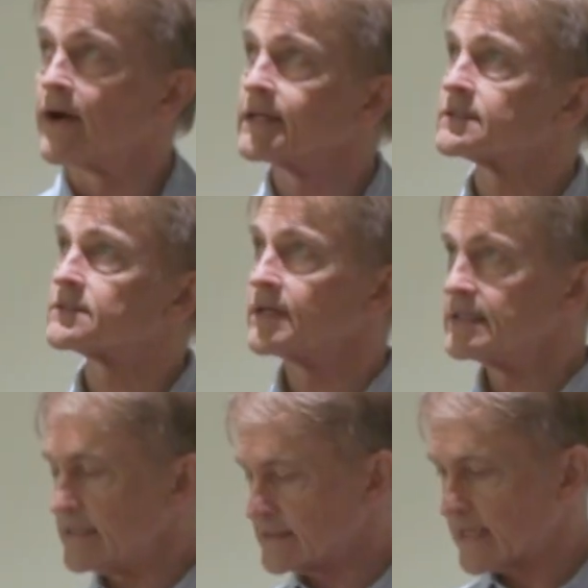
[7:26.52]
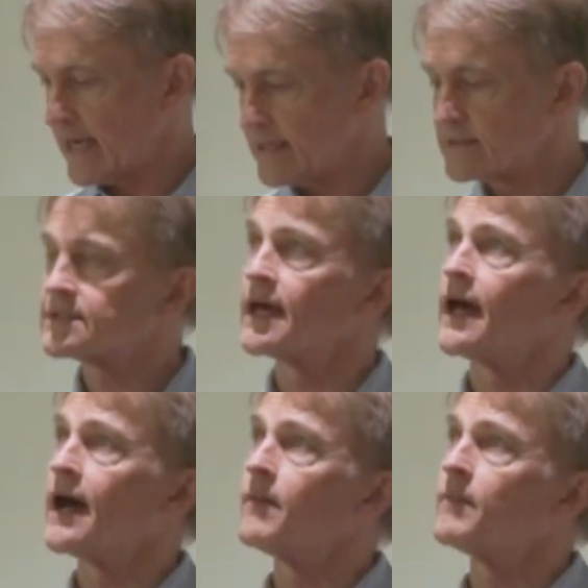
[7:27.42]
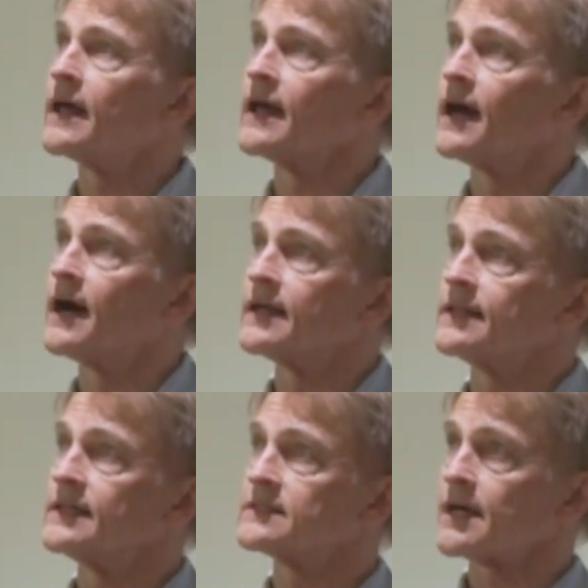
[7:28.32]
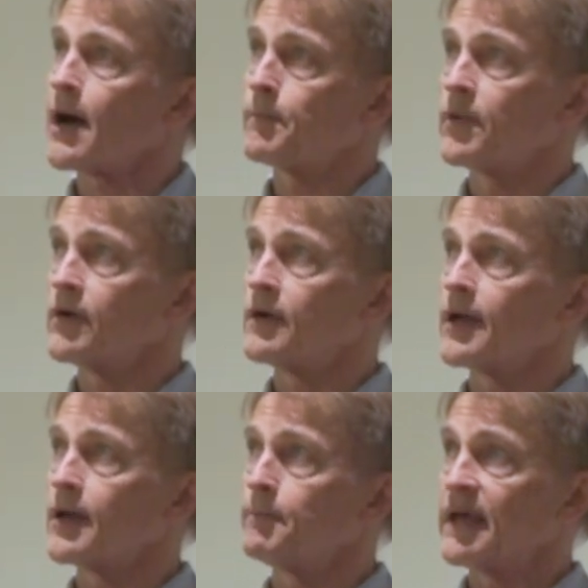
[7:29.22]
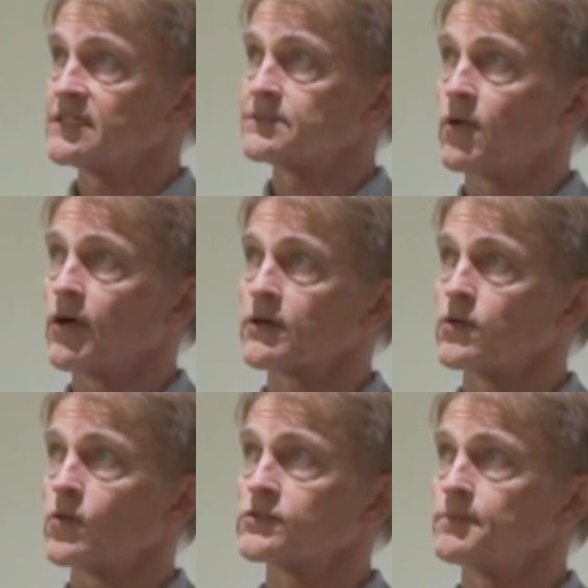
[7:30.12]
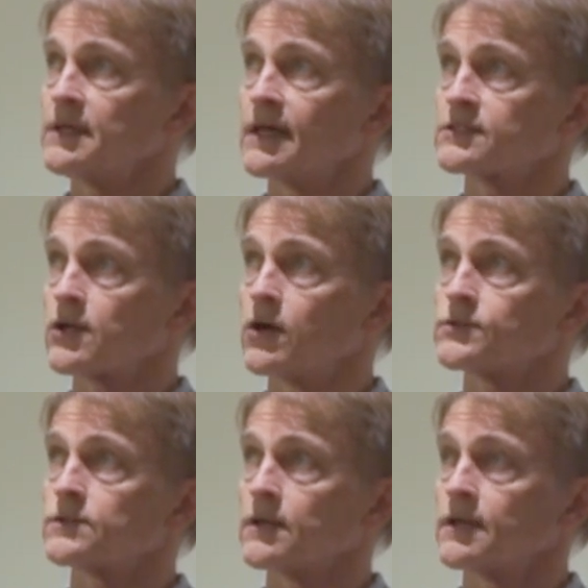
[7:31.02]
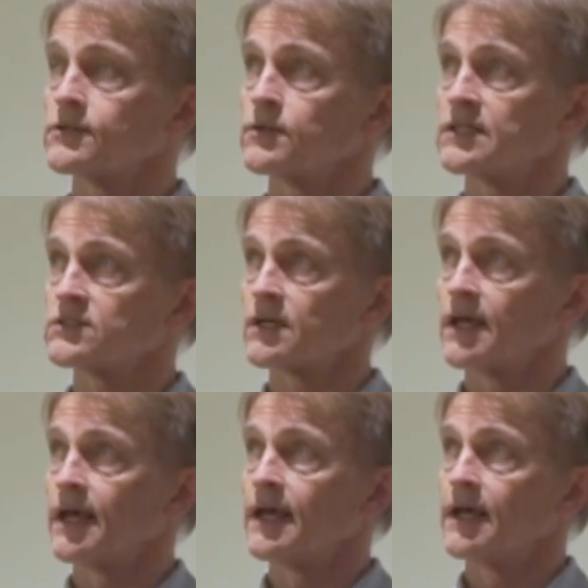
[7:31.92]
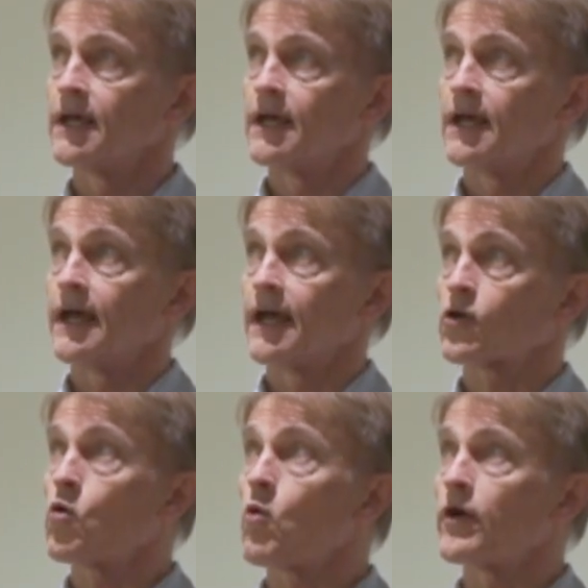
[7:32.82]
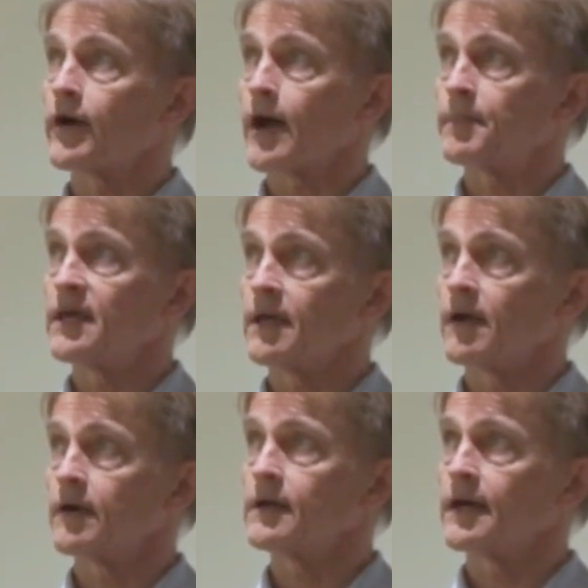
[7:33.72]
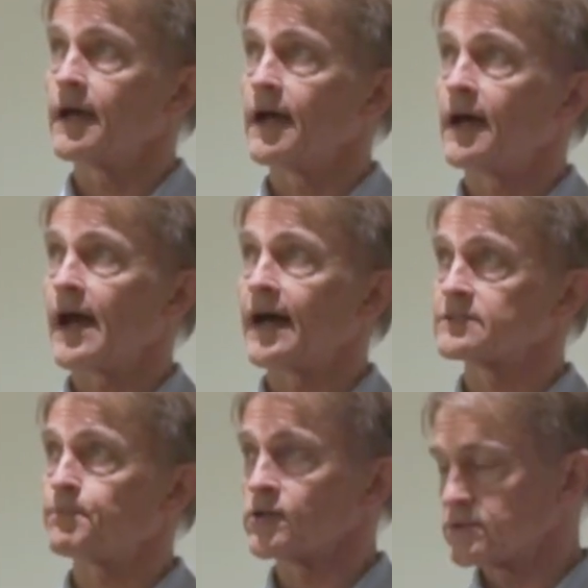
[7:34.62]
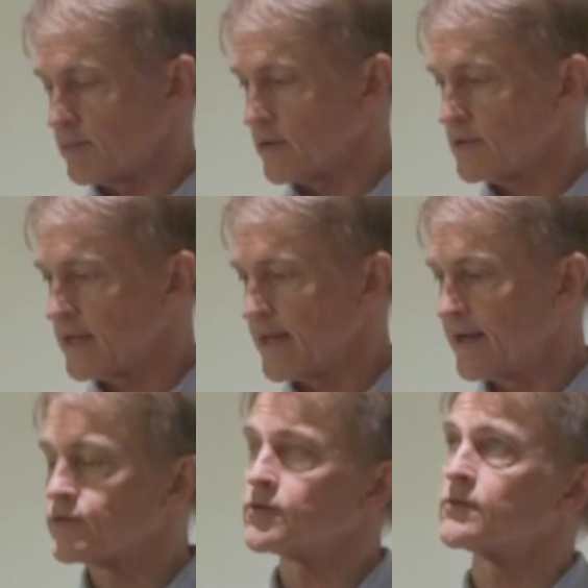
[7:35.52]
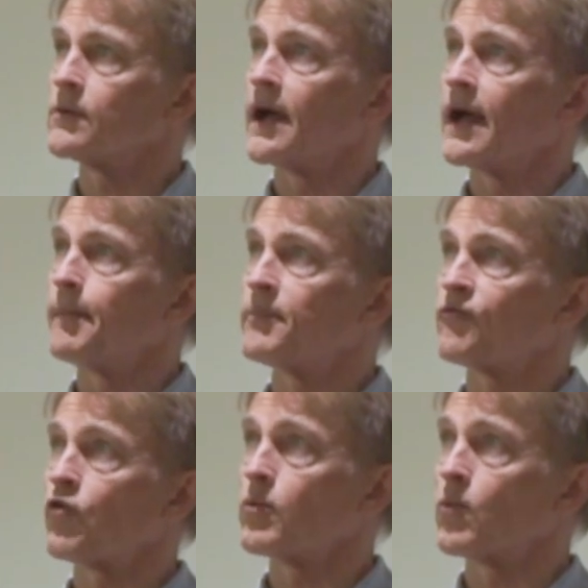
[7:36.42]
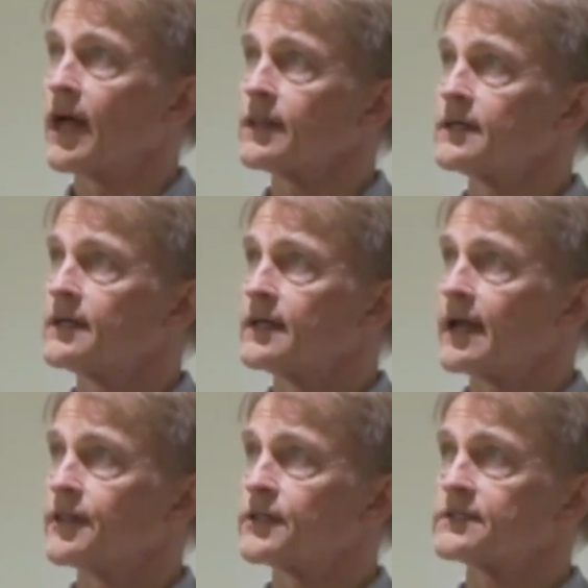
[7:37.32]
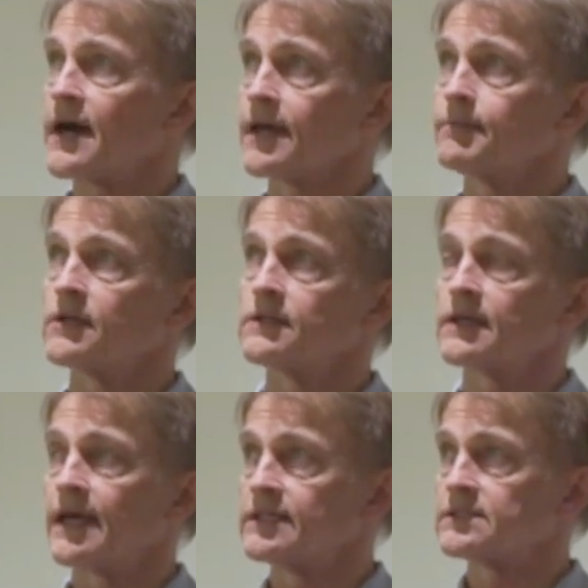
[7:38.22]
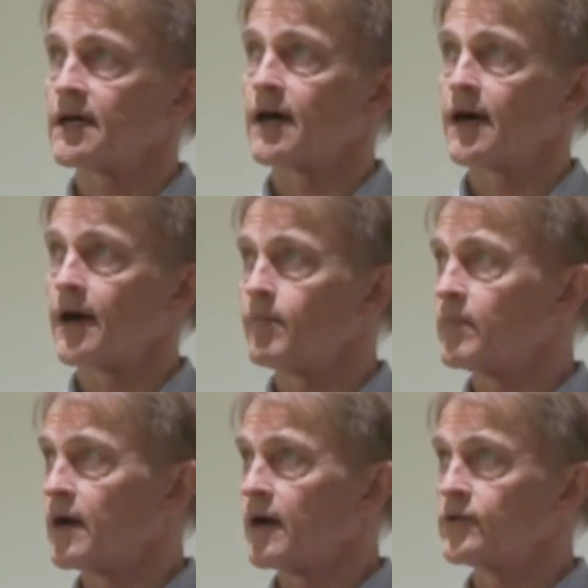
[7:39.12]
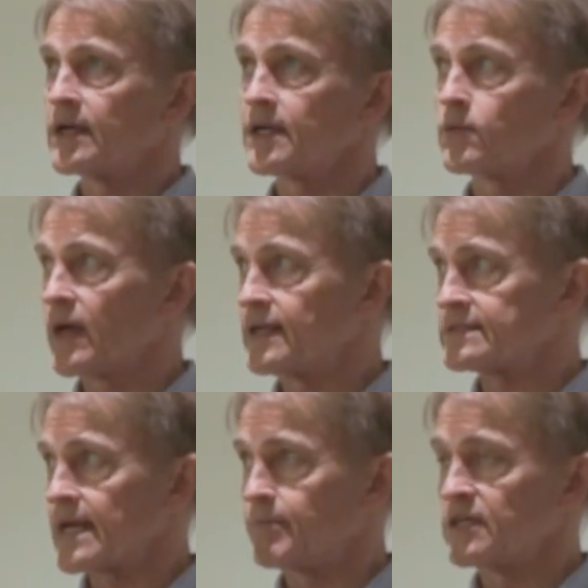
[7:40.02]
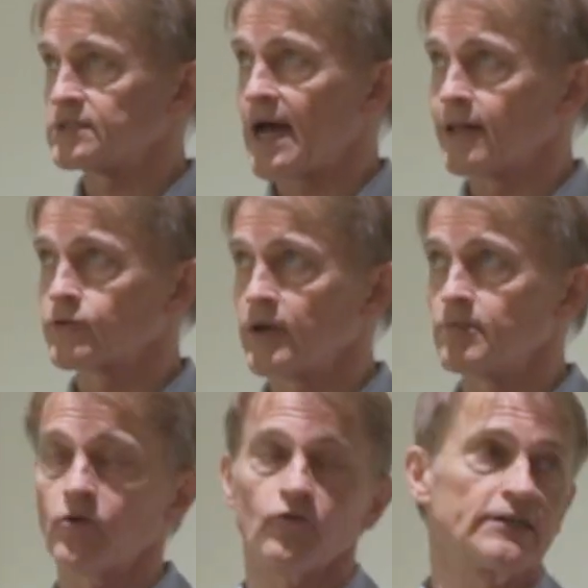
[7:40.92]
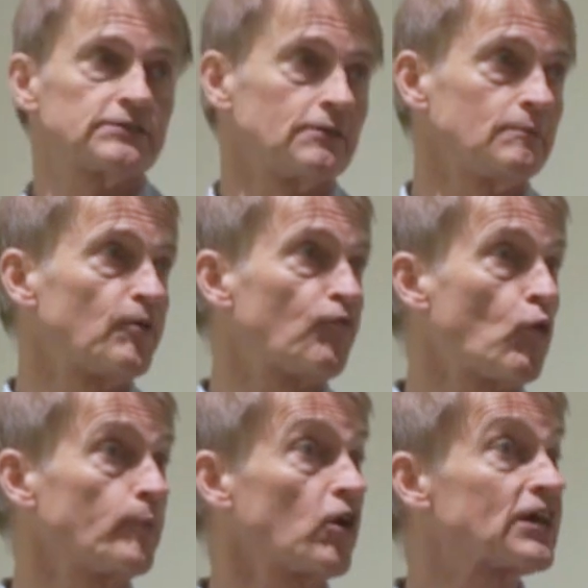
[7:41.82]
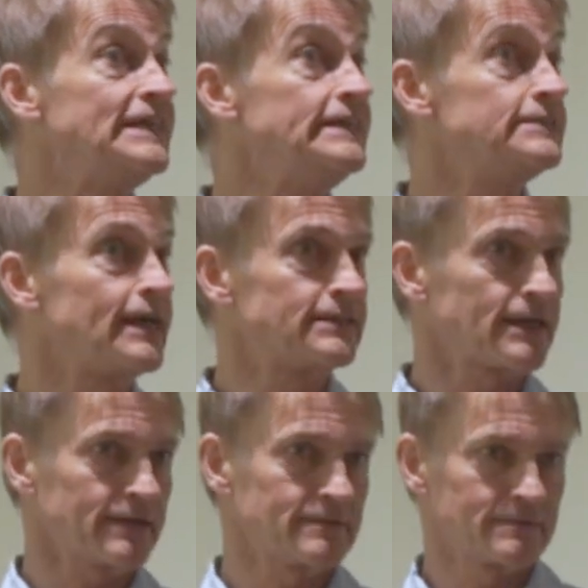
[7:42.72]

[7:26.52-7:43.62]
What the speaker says: Right? So in this case, in this upper benchmark, you want to be as close to this corner up here as possible to perform well. And the diamond is a really well-established algorithm wrestle performing on clean data